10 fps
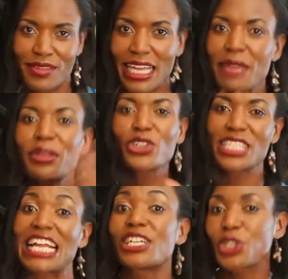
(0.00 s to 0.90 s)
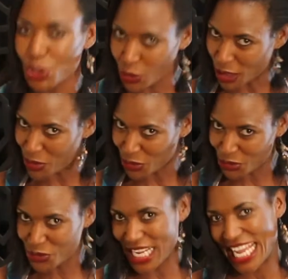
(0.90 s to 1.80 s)
chemicals that I'll not talk about
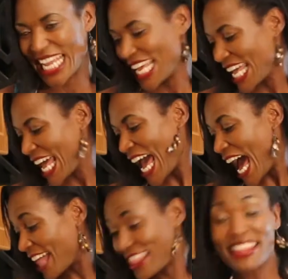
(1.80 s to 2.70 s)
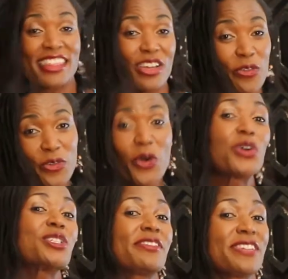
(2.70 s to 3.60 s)
today. And the other thing, of
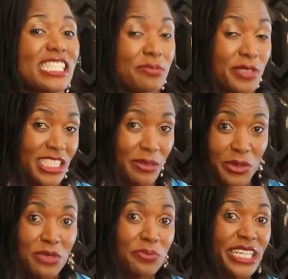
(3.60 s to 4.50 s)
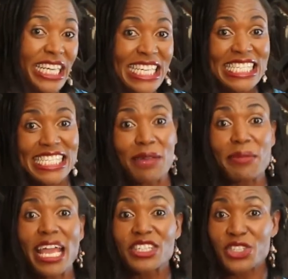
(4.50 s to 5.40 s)
course, the vegetables bring in
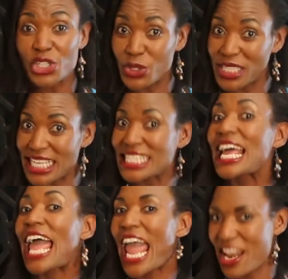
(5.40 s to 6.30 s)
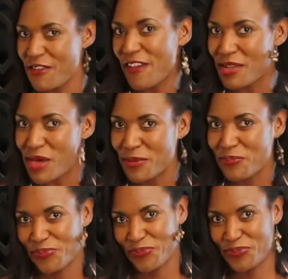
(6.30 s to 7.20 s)
some extra juices and fiber.
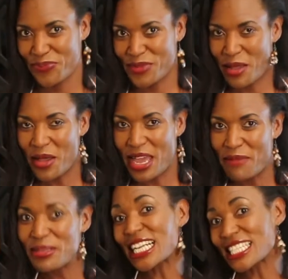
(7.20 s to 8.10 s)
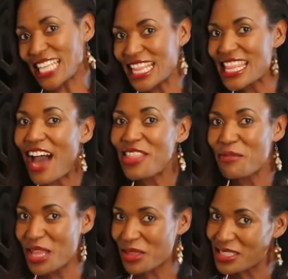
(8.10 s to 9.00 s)
Besides that, there are other
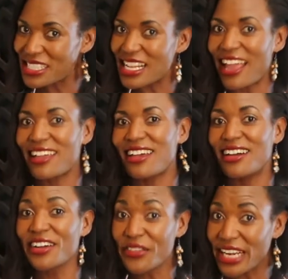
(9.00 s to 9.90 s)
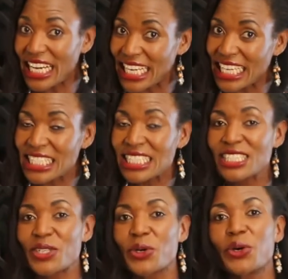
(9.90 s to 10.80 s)
methods like grilling.
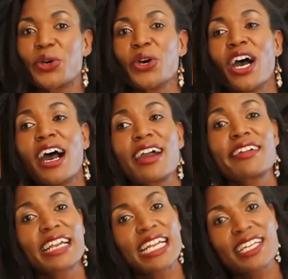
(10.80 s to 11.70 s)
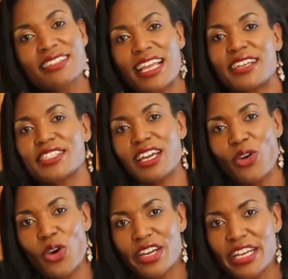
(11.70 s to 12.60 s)
So grilling, like
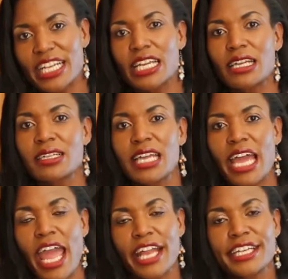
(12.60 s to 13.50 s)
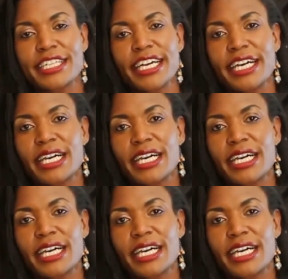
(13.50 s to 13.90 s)
charcoal grilling and